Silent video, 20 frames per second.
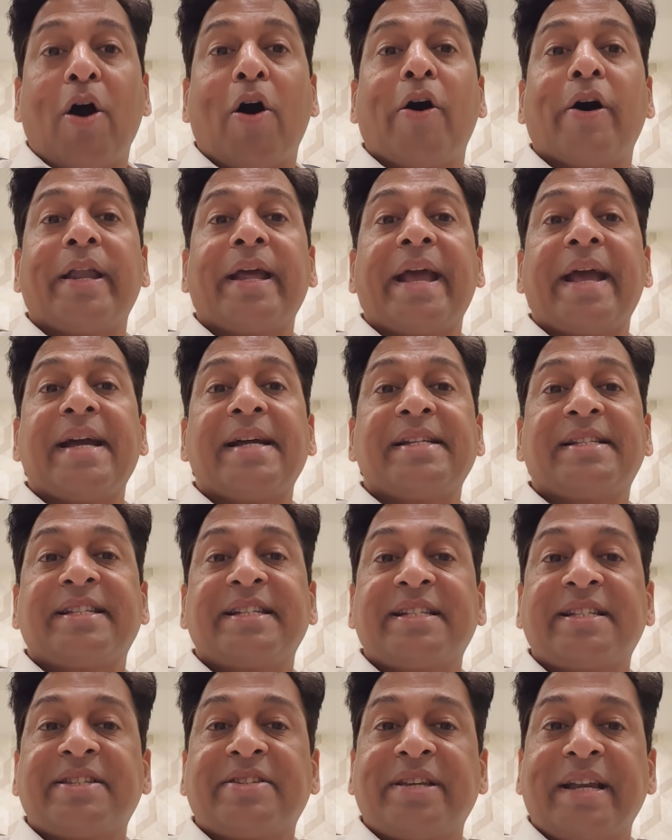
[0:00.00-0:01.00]
or
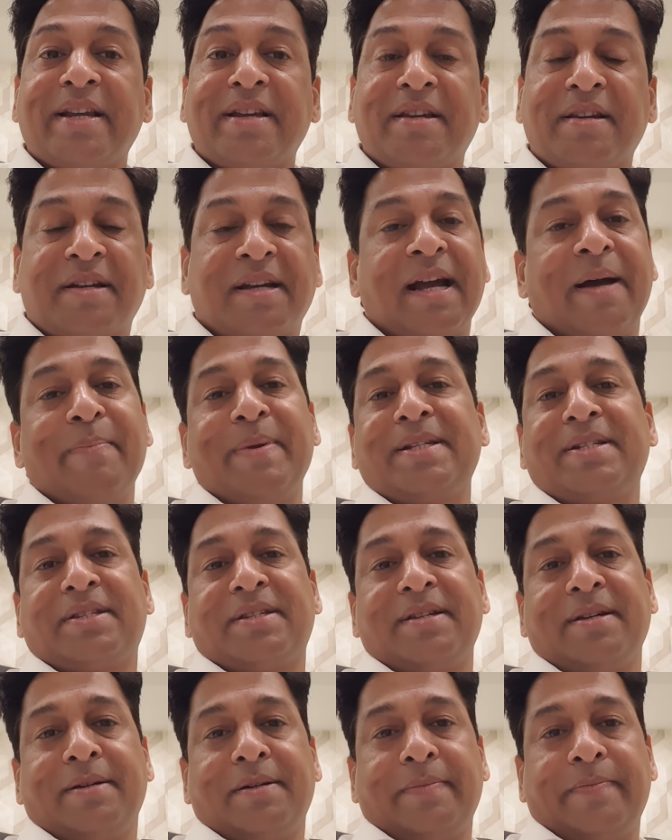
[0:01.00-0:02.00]
assistant
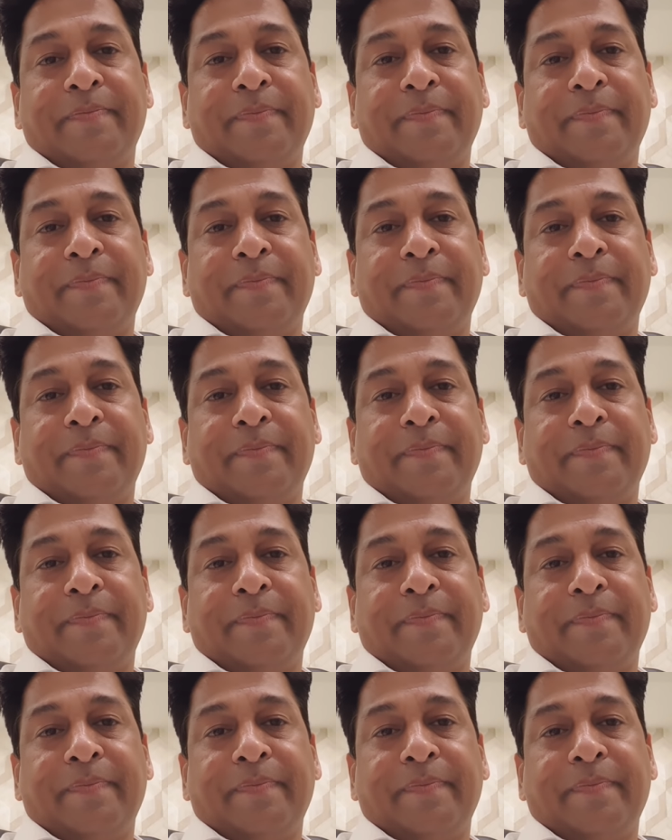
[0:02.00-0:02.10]
commissioner,